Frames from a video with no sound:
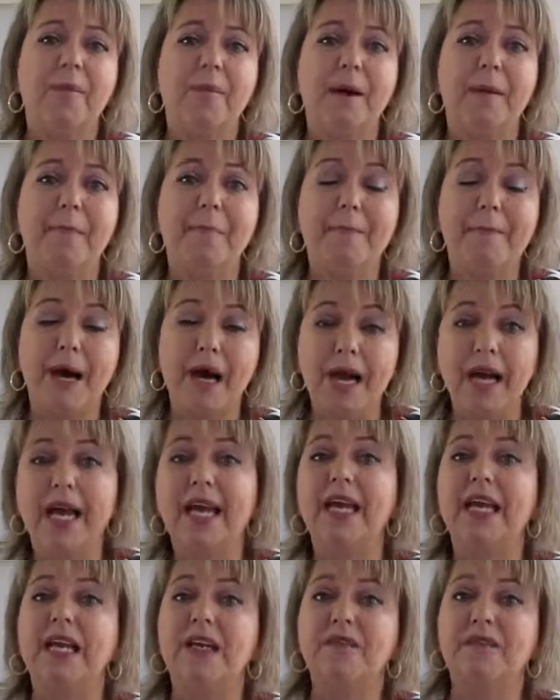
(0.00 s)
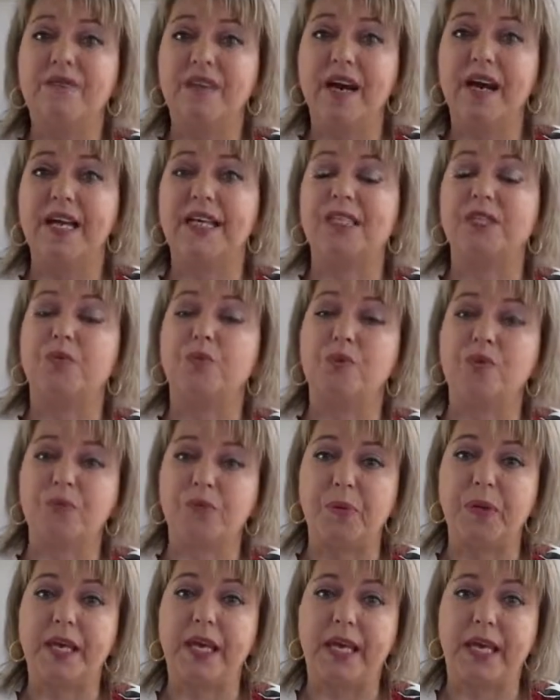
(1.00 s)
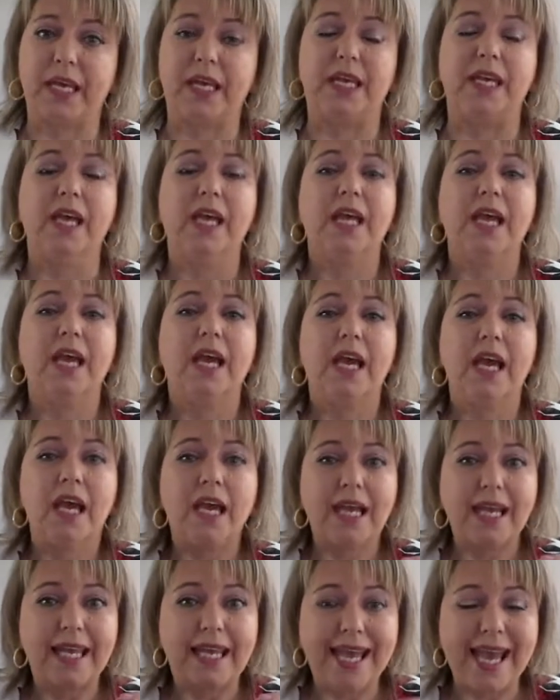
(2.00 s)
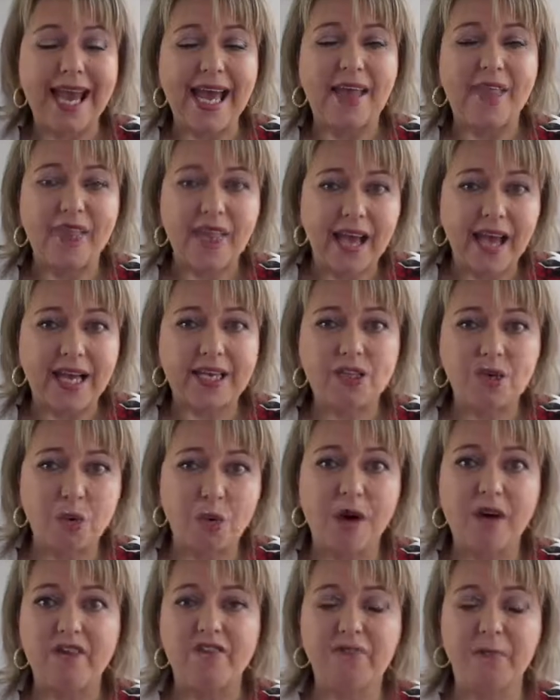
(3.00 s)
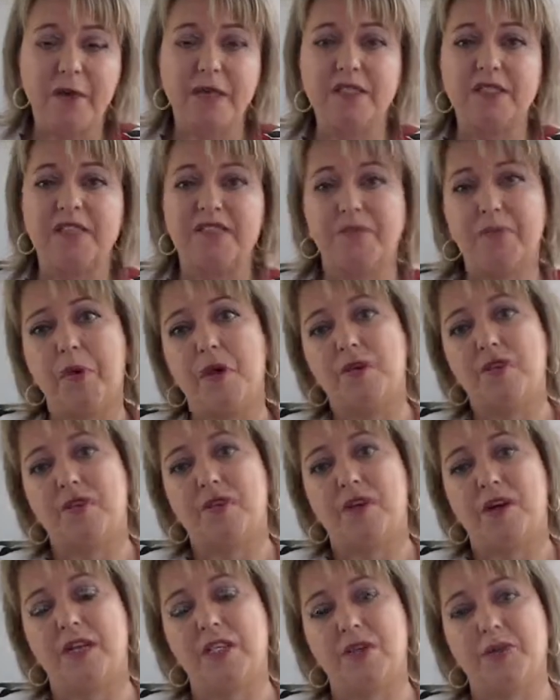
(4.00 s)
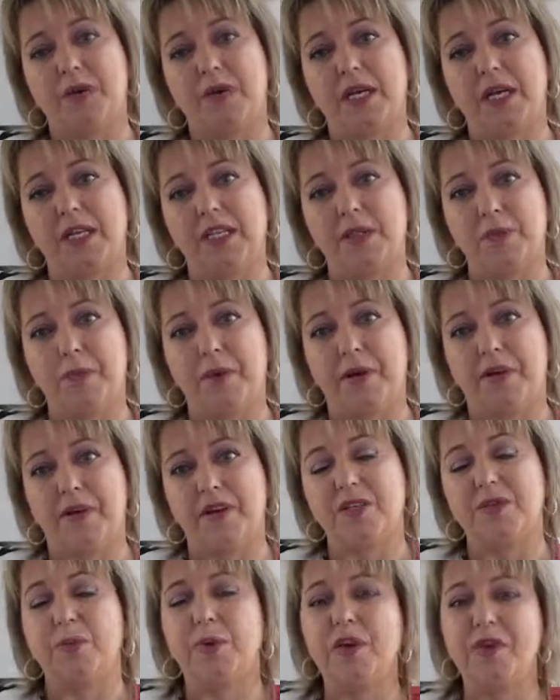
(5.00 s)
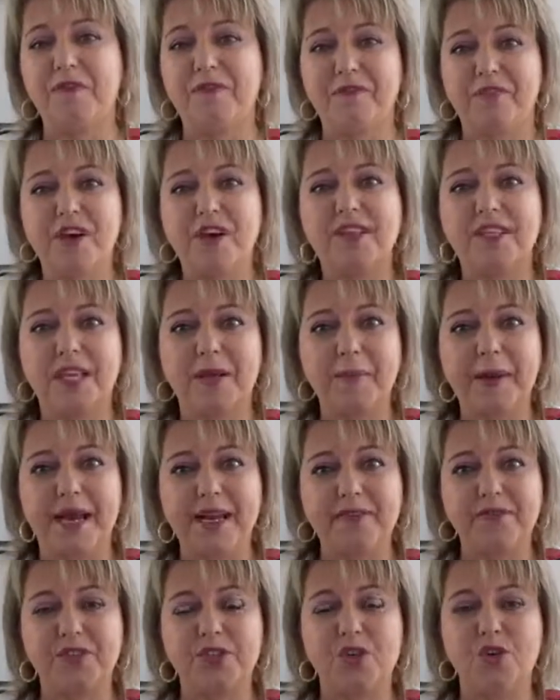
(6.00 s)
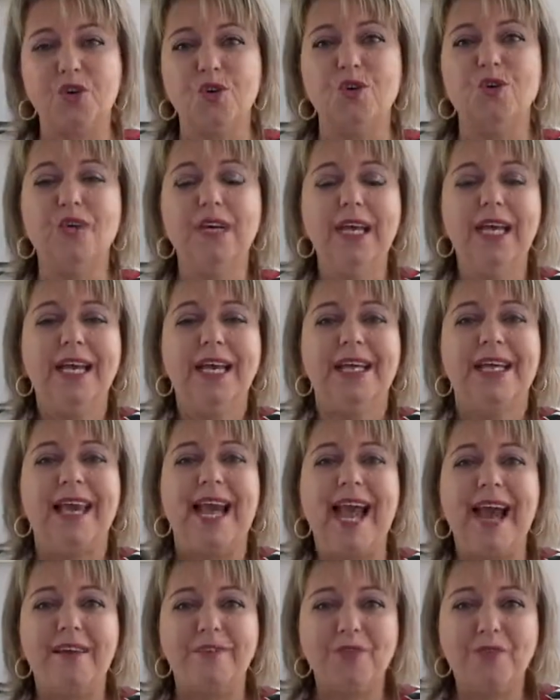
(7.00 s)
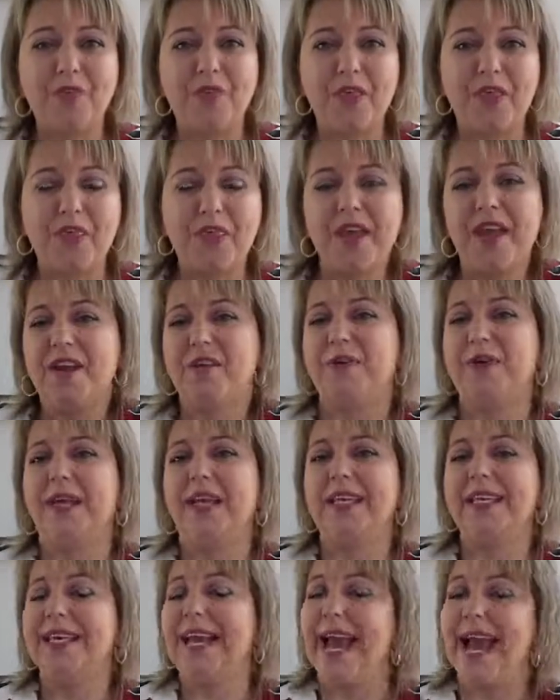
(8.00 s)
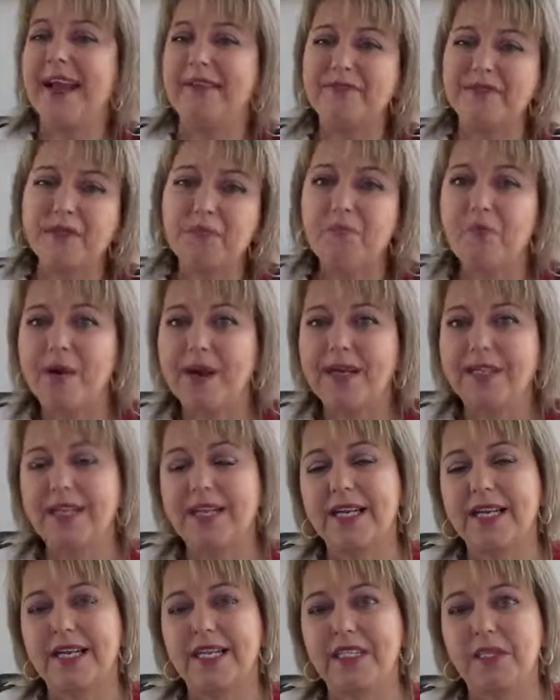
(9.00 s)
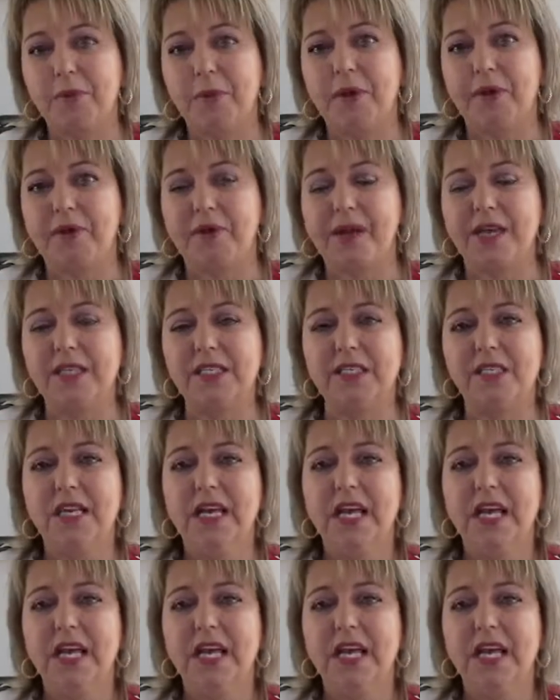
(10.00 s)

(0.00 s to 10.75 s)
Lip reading: My advice would be get that 12 months of postgraduate experience. When you first come out of school, you have all the theory, you have some practical experience,